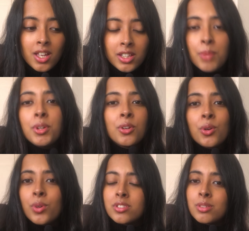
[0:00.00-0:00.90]
let me know
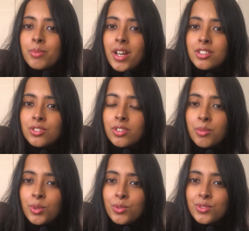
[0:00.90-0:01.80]
surprised you the
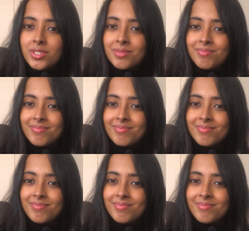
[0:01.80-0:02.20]
most.